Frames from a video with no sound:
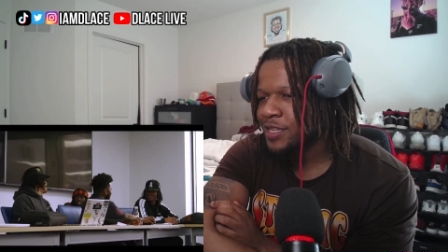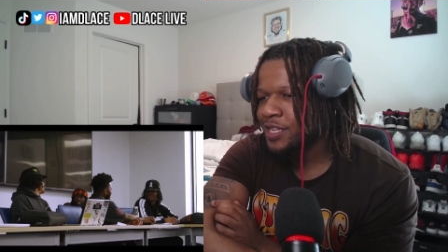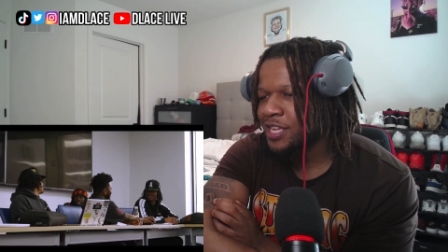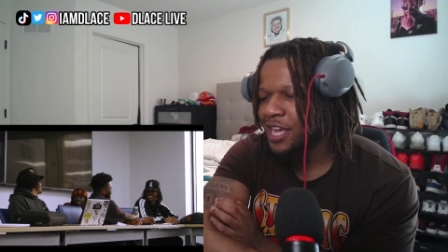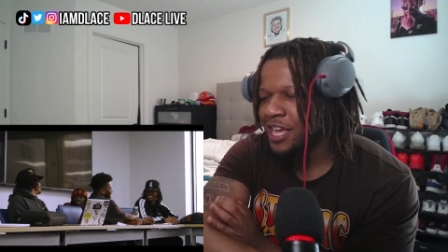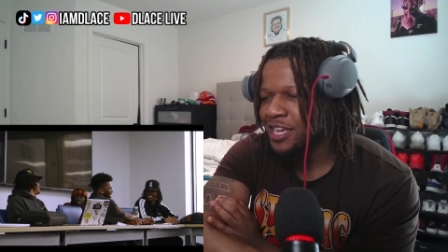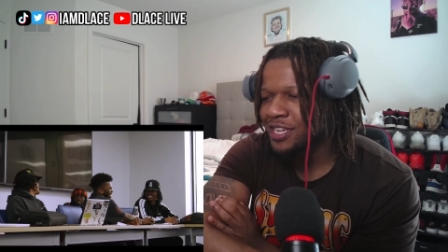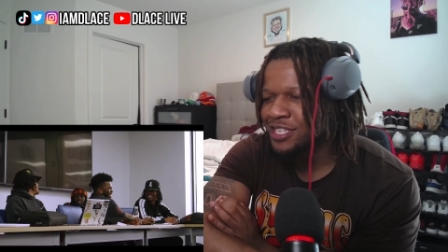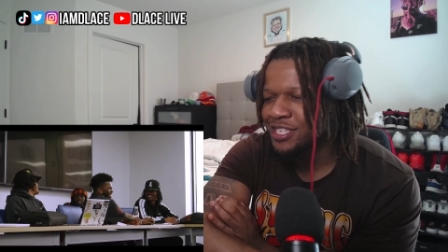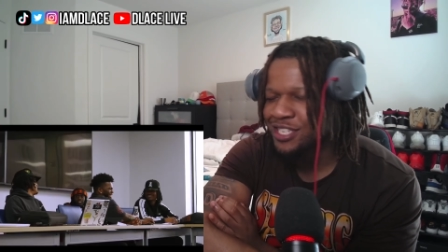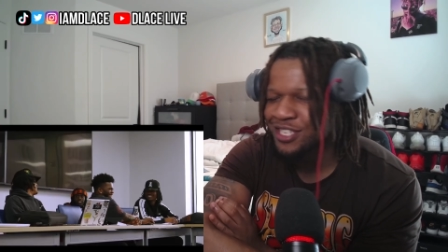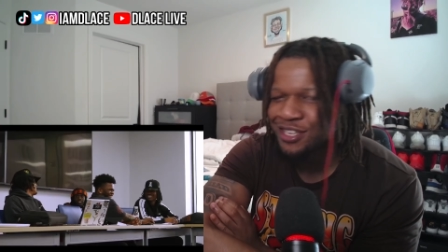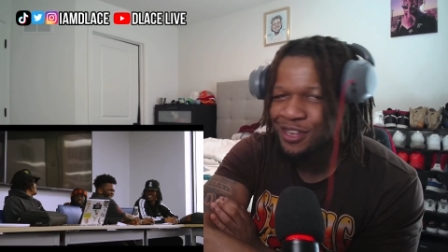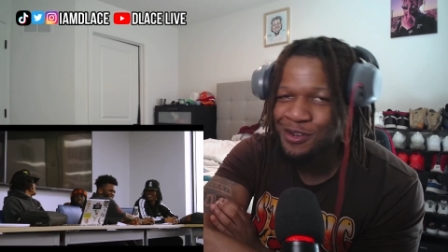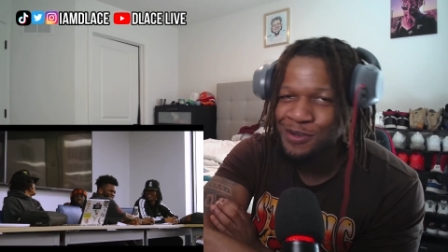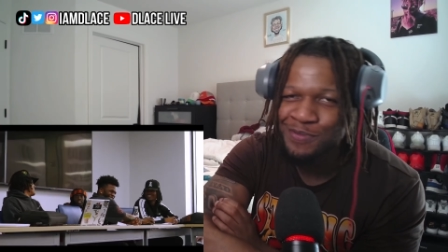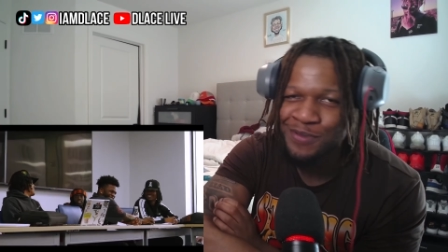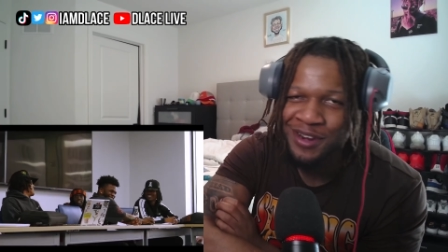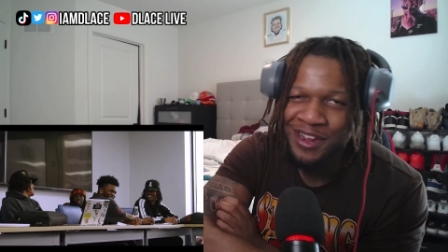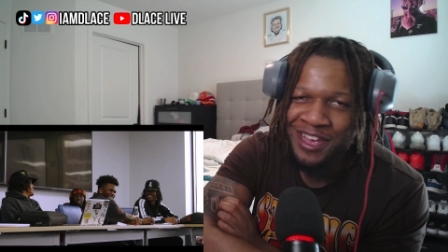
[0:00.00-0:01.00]
They
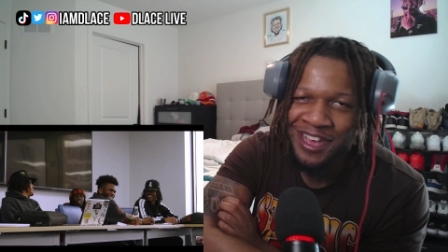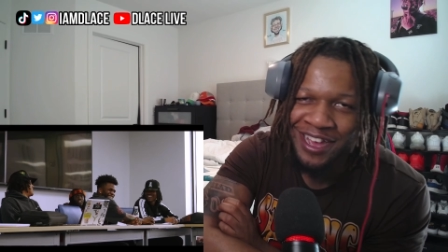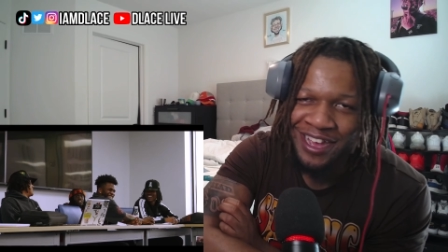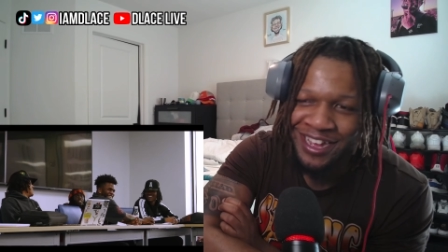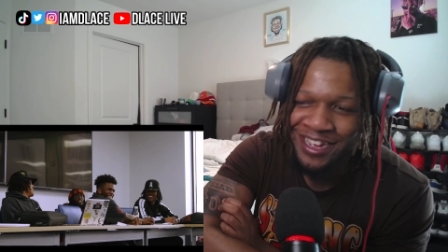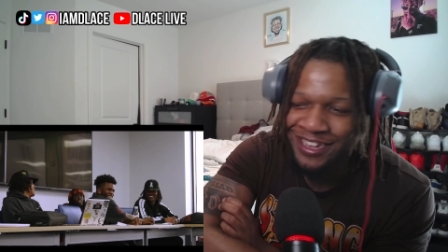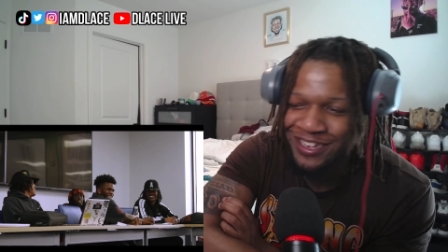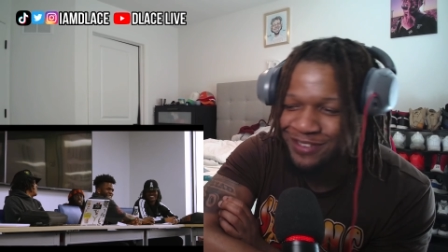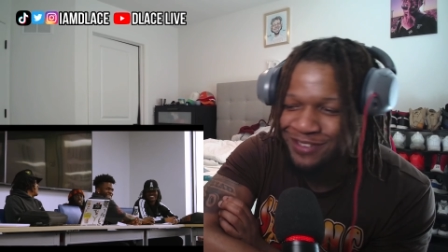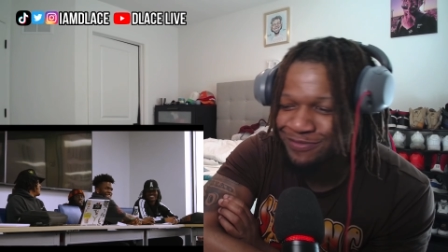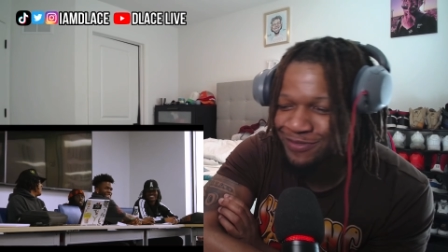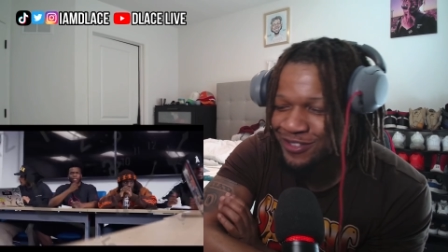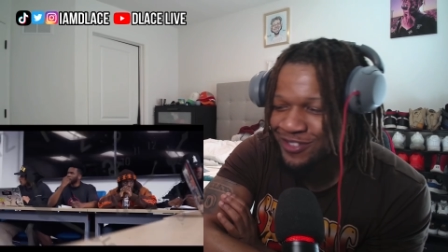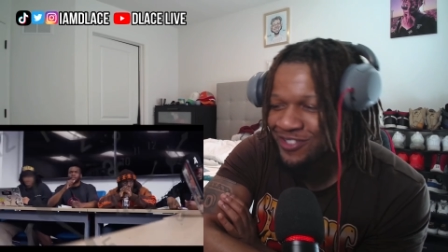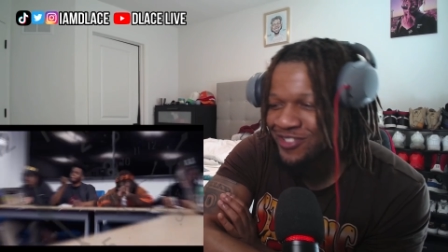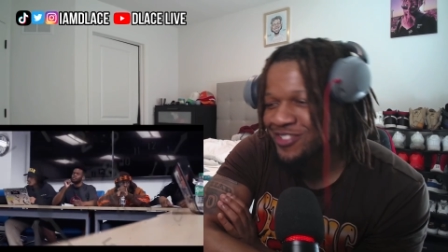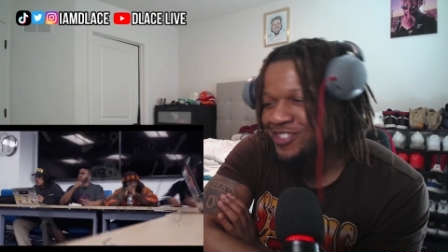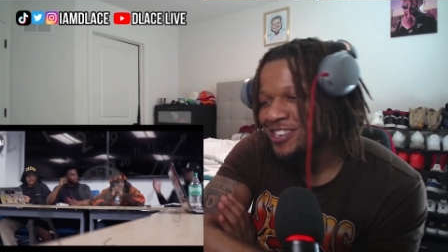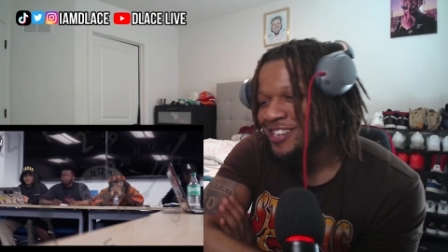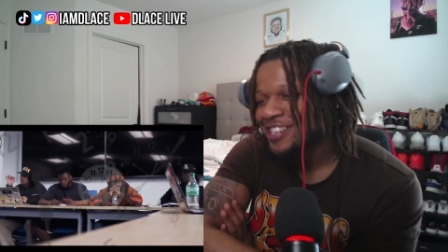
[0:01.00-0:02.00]
stupid
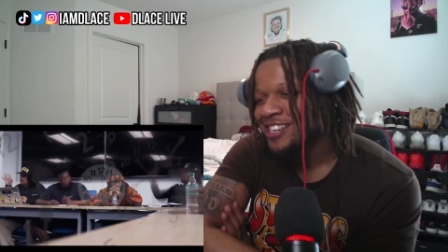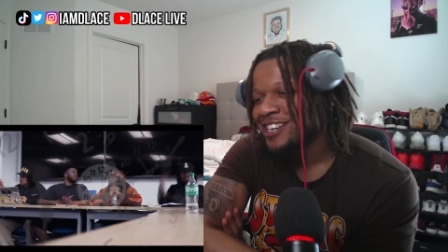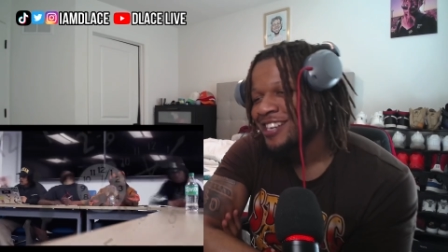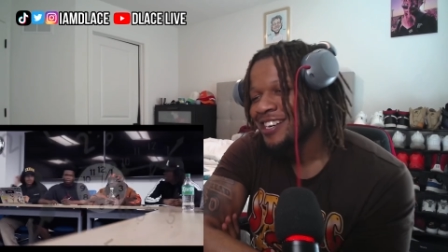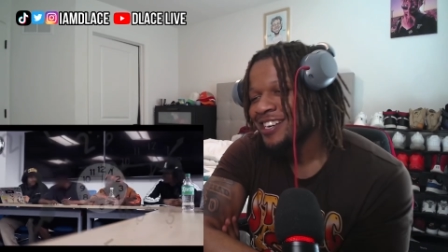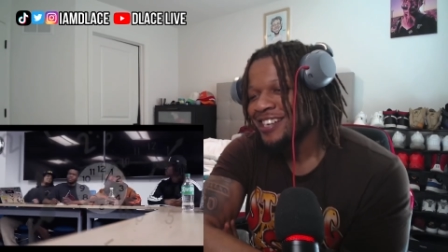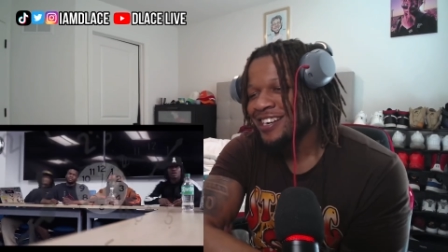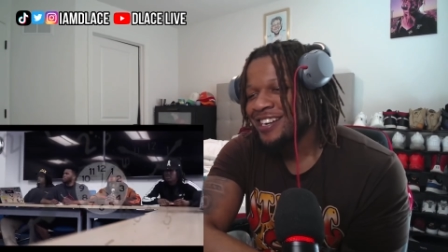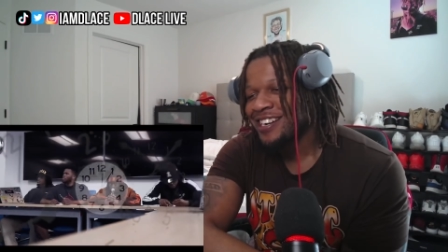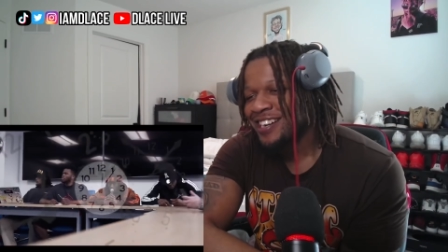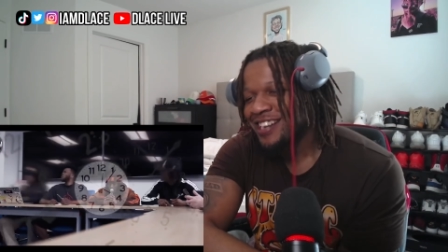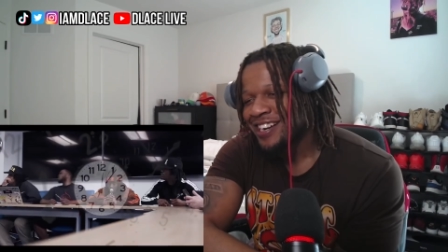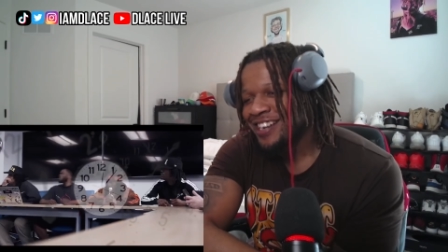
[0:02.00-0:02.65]
ass, bro.